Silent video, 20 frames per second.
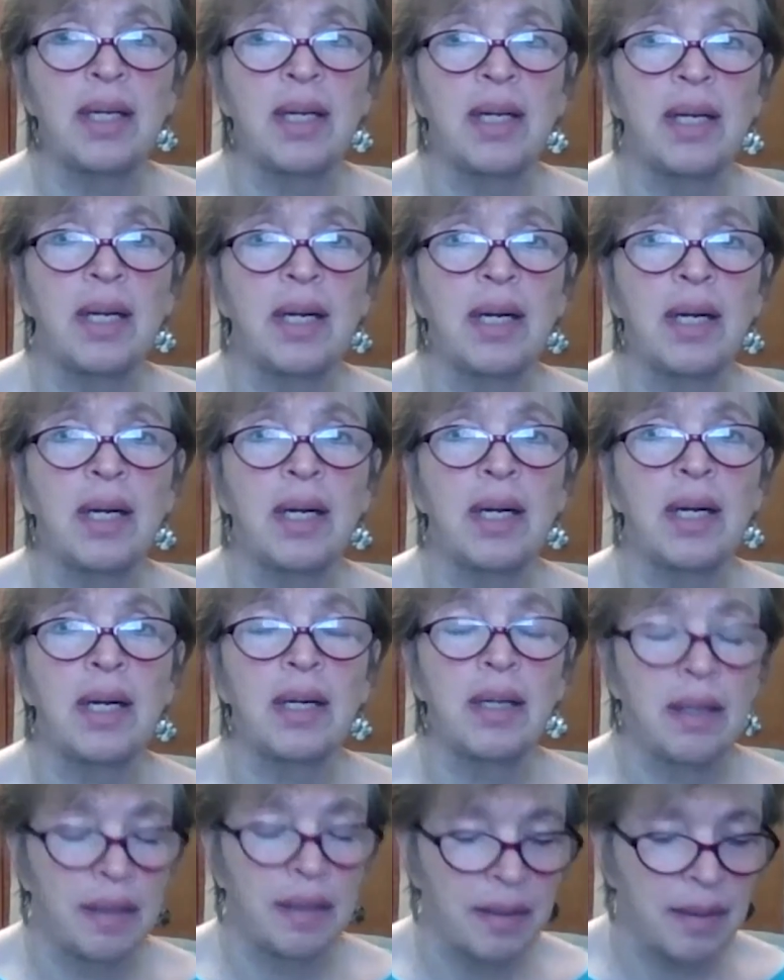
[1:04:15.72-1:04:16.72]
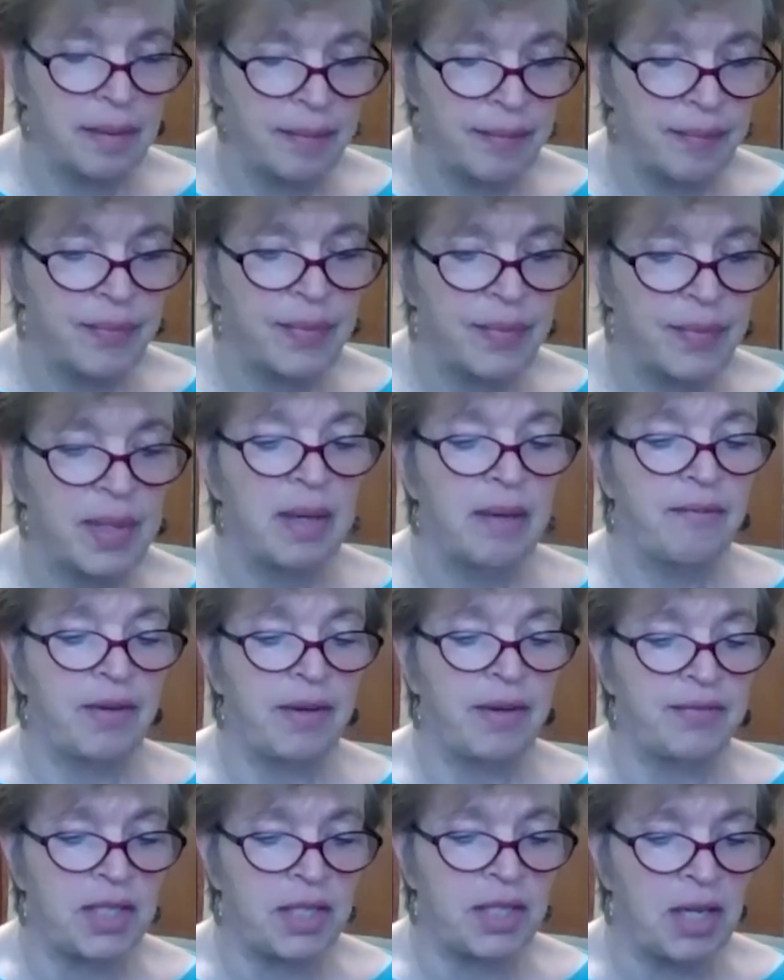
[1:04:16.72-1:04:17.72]
Yes. Yep. Yes, 15.
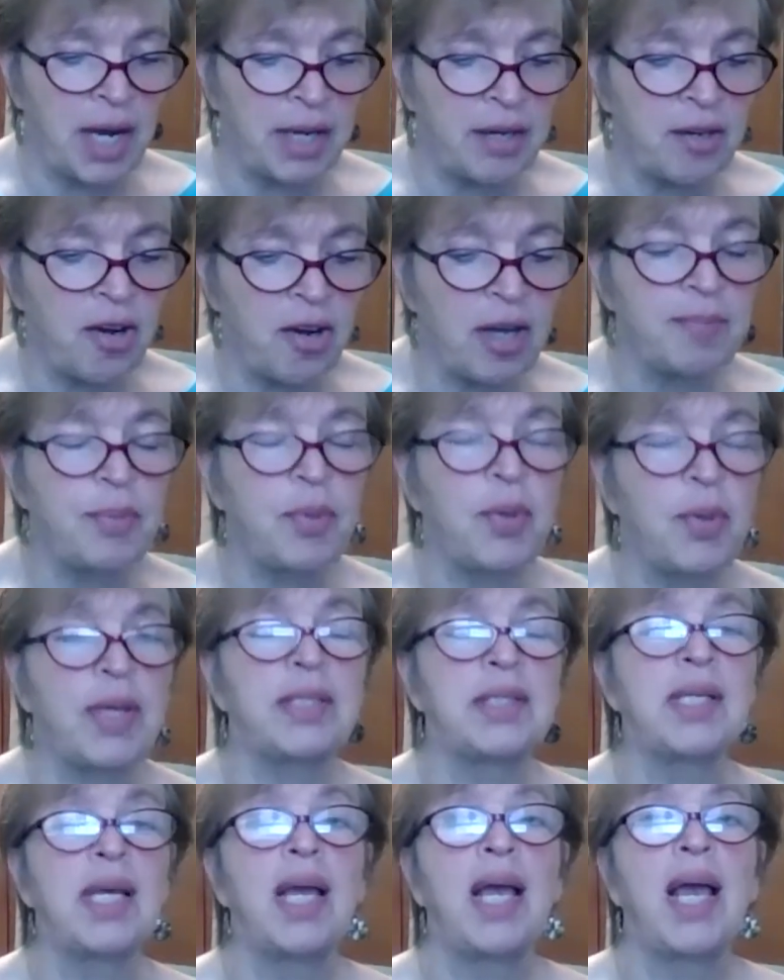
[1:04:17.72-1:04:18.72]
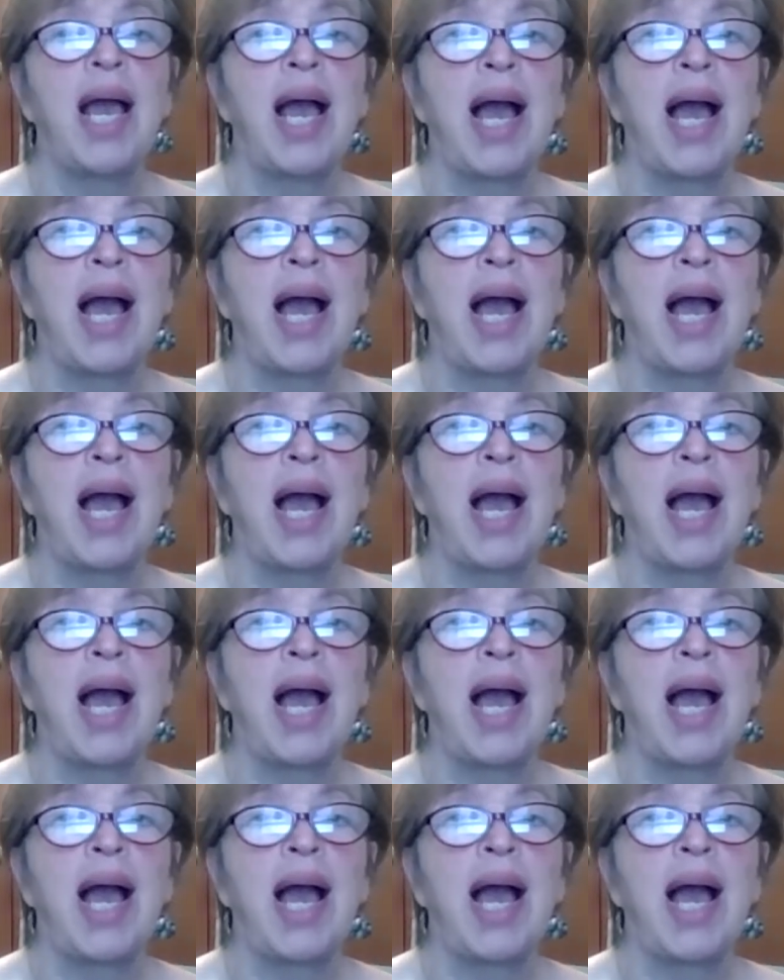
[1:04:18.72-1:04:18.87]
15 high card points.